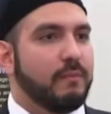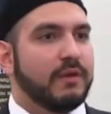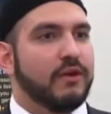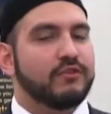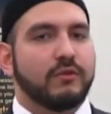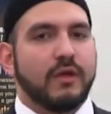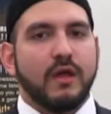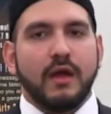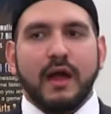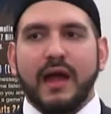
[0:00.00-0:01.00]
Because
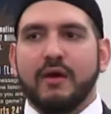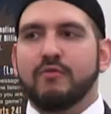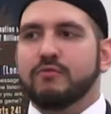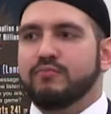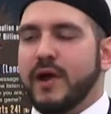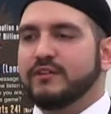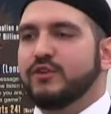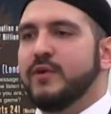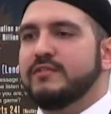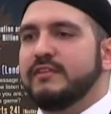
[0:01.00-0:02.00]
how
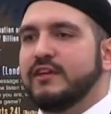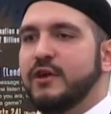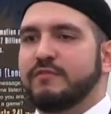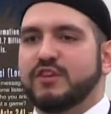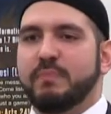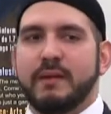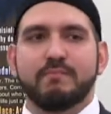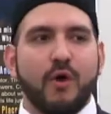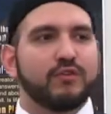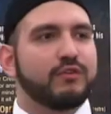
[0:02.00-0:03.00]
practical is it that you have to
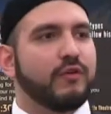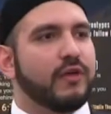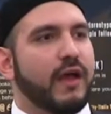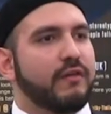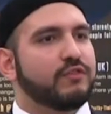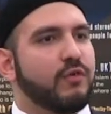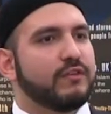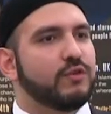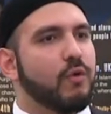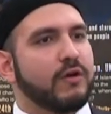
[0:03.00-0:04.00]
spend most of your life
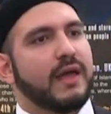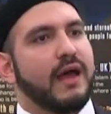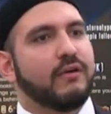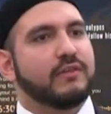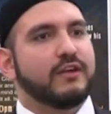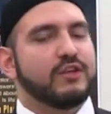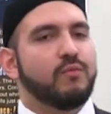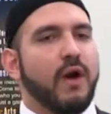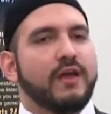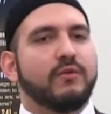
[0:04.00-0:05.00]
trying to work out actually
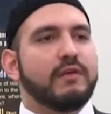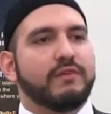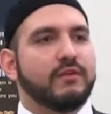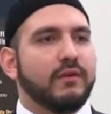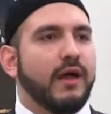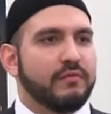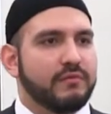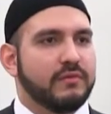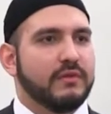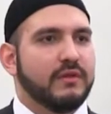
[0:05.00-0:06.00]
why you're living your life?